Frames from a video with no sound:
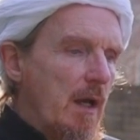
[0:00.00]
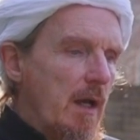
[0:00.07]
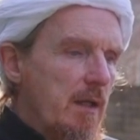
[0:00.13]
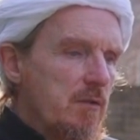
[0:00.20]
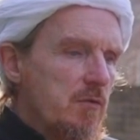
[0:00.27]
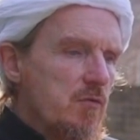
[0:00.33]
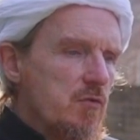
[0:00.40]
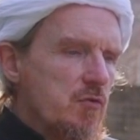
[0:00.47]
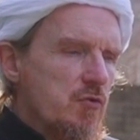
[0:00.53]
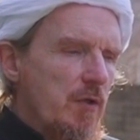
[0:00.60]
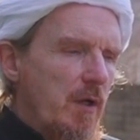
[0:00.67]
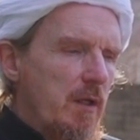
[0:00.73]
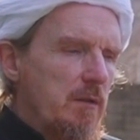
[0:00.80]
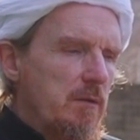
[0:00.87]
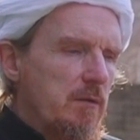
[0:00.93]
And the
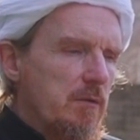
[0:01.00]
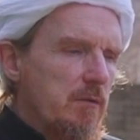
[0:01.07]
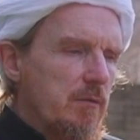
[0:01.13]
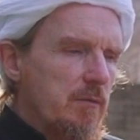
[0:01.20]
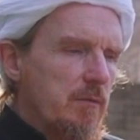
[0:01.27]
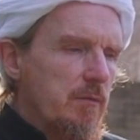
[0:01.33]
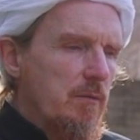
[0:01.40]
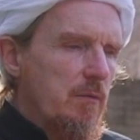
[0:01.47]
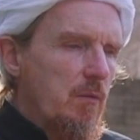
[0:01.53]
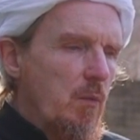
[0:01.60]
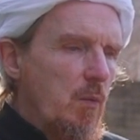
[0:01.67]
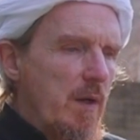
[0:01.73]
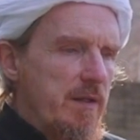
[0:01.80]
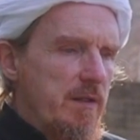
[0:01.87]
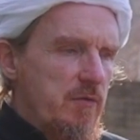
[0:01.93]
child,
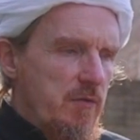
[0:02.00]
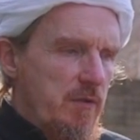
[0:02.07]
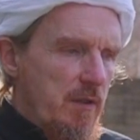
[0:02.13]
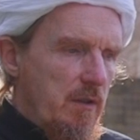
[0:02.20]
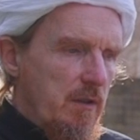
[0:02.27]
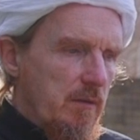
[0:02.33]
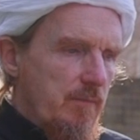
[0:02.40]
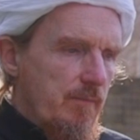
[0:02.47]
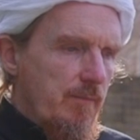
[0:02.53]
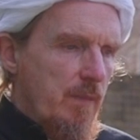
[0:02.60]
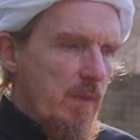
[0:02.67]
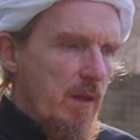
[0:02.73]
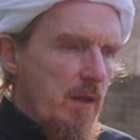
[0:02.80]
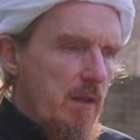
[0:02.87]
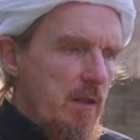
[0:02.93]
when it's young,
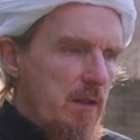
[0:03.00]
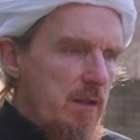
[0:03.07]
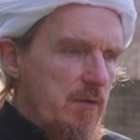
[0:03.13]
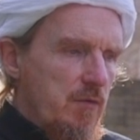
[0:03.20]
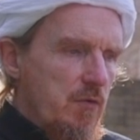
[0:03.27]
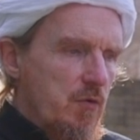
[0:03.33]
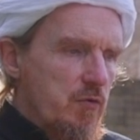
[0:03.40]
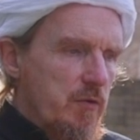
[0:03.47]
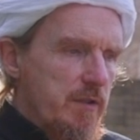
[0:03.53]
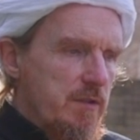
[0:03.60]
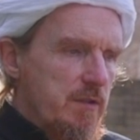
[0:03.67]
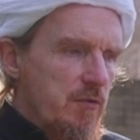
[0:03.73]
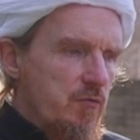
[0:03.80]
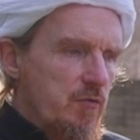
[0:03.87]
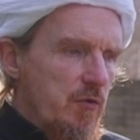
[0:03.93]
is the
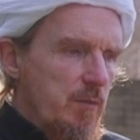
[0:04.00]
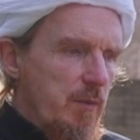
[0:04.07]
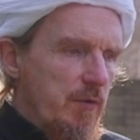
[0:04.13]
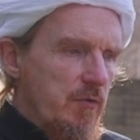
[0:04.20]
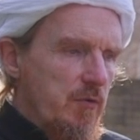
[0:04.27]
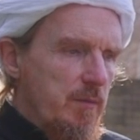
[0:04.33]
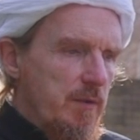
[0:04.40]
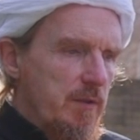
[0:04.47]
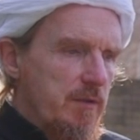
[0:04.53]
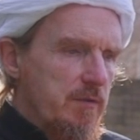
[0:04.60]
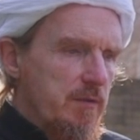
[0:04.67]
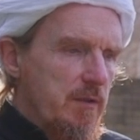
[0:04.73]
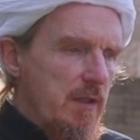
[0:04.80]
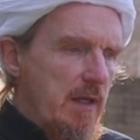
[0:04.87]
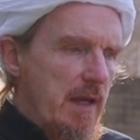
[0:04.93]
greatest
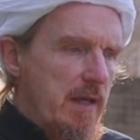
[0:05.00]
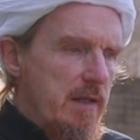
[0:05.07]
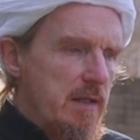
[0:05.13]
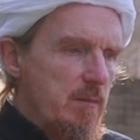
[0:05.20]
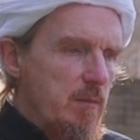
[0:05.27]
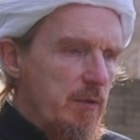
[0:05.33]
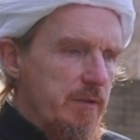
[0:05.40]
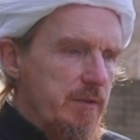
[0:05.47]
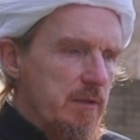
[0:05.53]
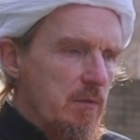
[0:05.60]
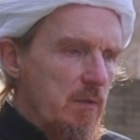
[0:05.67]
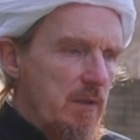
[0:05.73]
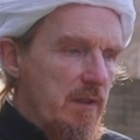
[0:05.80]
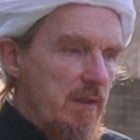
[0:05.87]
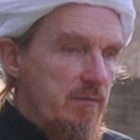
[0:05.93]
responsibility anybody
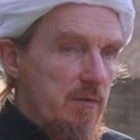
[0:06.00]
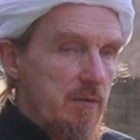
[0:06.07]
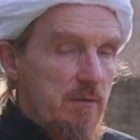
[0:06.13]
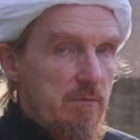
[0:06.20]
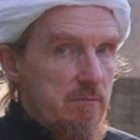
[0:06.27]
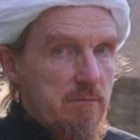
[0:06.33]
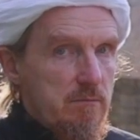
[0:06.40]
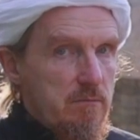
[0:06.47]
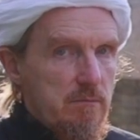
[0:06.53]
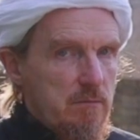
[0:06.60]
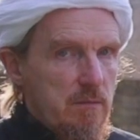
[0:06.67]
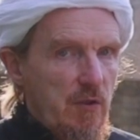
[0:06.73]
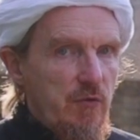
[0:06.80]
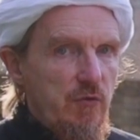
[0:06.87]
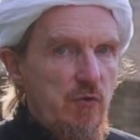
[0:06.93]
will ever
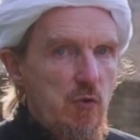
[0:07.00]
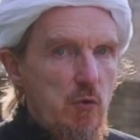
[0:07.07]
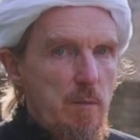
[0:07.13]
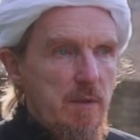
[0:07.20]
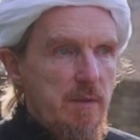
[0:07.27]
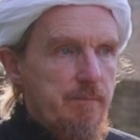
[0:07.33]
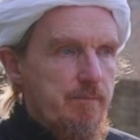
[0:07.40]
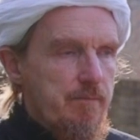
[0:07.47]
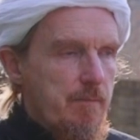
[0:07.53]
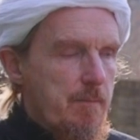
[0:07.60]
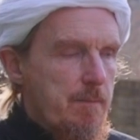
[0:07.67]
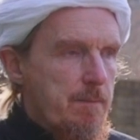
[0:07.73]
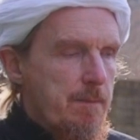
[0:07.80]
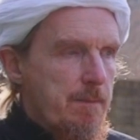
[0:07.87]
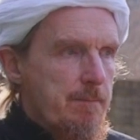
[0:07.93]
assume.
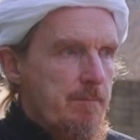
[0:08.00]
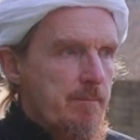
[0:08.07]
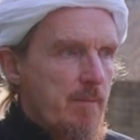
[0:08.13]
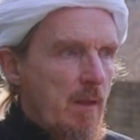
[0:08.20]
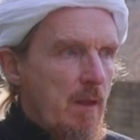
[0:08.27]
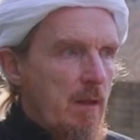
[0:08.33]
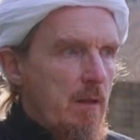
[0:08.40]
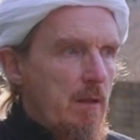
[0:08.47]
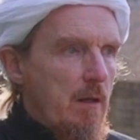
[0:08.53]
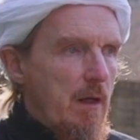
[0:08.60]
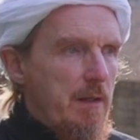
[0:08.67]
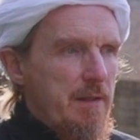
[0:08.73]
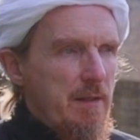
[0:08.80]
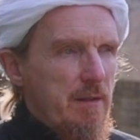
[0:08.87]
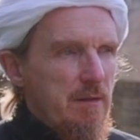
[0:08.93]

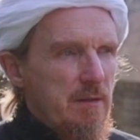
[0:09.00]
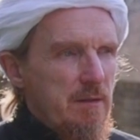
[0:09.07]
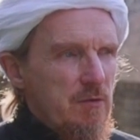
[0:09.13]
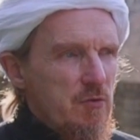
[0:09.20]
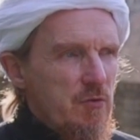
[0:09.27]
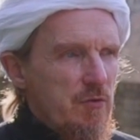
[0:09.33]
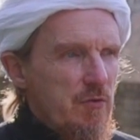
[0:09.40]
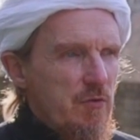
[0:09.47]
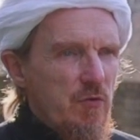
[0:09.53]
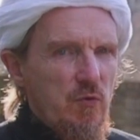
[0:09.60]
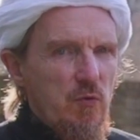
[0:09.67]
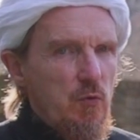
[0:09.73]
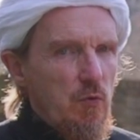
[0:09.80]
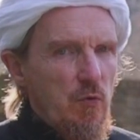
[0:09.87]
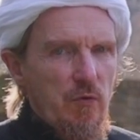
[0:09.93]
And in our culture, the
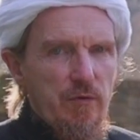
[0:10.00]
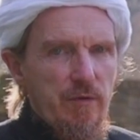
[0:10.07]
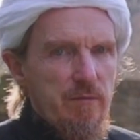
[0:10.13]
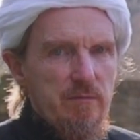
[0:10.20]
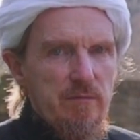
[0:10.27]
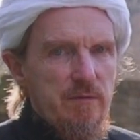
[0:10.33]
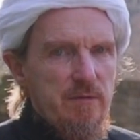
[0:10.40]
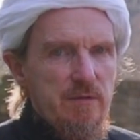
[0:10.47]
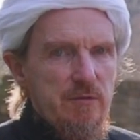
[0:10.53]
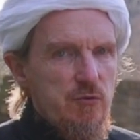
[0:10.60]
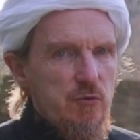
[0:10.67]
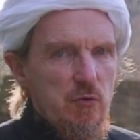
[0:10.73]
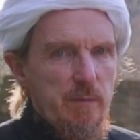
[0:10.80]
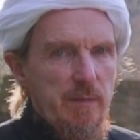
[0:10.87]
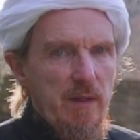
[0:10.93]
schools don't
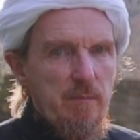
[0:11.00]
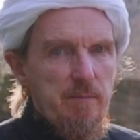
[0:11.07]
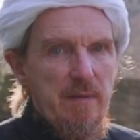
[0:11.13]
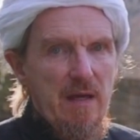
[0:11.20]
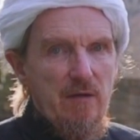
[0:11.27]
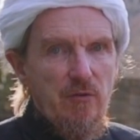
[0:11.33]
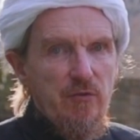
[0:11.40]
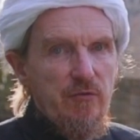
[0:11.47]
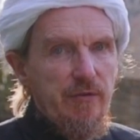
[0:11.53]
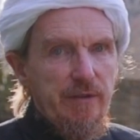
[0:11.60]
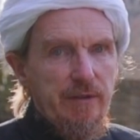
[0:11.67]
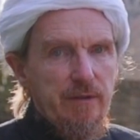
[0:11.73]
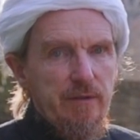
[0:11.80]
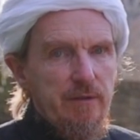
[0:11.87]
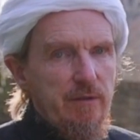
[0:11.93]
teach you about
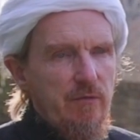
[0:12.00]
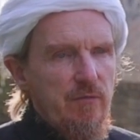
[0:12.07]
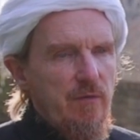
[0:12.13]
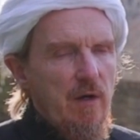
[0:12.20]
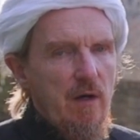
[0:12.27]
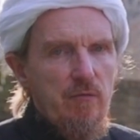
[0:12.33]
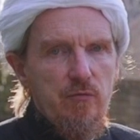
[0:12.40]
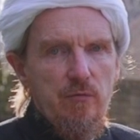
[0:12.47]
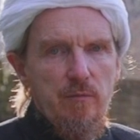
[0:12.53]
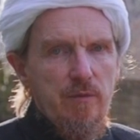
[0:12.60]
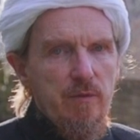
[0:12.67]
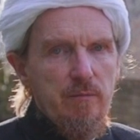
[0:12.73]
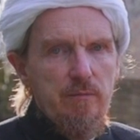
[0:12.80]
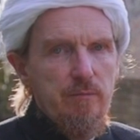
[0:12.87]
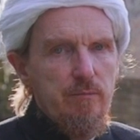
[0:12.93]
parenting, and it's far from
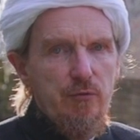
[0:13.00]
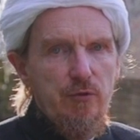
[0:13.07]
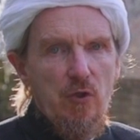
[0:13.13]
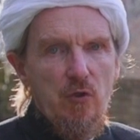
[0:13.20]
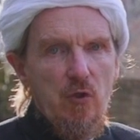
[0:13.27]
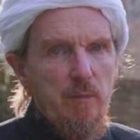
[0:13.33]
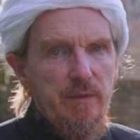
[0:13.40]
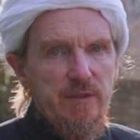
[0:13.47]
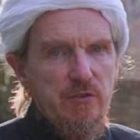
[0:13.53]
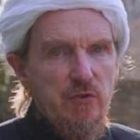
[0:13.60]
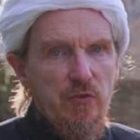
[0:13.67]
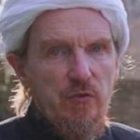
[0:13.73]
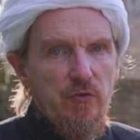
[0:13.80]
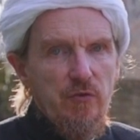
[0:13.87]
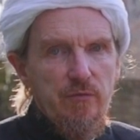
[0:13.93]
the
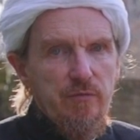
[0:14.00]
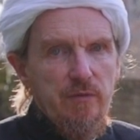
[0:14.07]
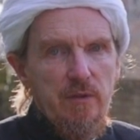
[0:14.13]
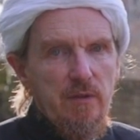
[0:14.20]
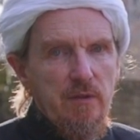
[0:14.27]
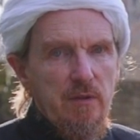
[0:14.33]
preoccupations of